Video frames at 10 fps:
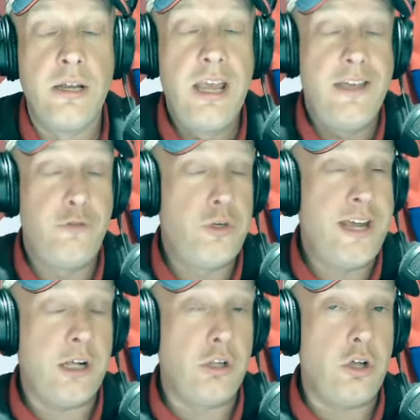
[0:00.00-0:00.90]
And if you
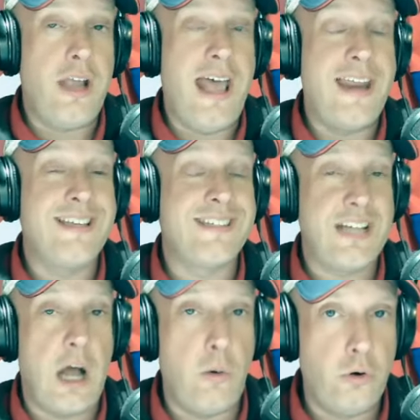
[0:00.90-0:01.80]
take a look at his
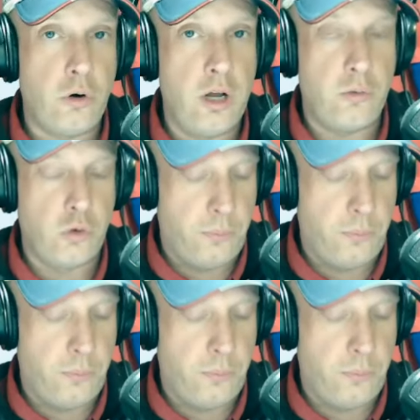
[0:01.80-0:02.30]
scouting re uh,